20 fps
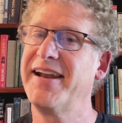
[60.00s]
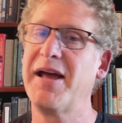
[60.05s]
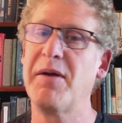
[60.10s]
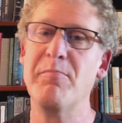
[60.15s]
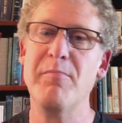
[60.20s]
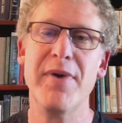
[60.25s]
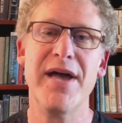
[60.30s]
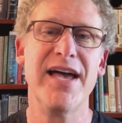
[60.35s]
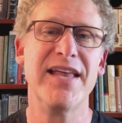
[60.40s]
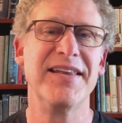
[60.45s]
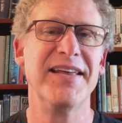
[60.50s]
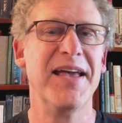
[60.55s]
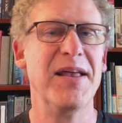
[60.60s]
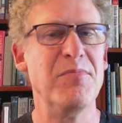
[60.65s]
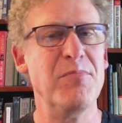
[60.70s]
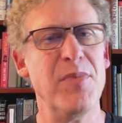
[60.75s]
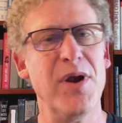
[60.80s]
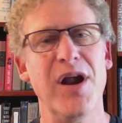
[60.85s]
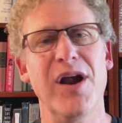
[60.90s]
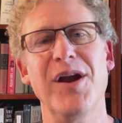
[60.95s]
I met
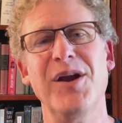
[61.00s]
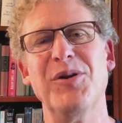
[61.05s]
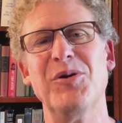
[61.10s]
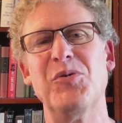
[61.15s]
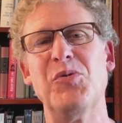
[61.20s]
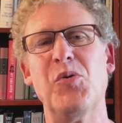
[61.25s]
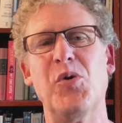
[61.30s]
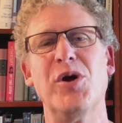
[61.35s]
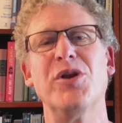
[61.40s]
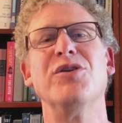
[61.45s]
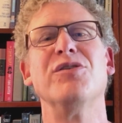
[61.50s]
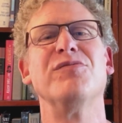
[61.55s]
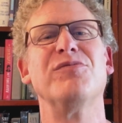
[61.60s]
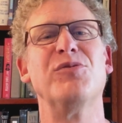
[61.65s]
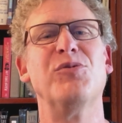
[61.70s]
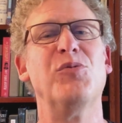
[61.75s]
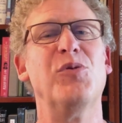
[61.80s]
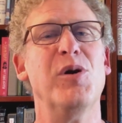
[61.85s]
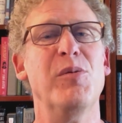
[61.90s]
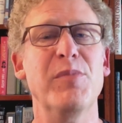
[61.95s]
and married a
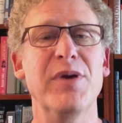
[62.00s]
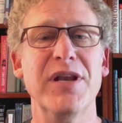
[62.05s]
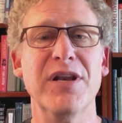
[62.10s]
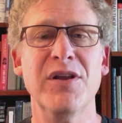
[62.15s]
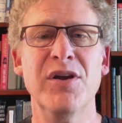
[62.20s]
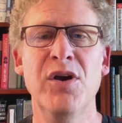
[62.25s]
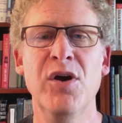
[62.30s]
wonderful woman.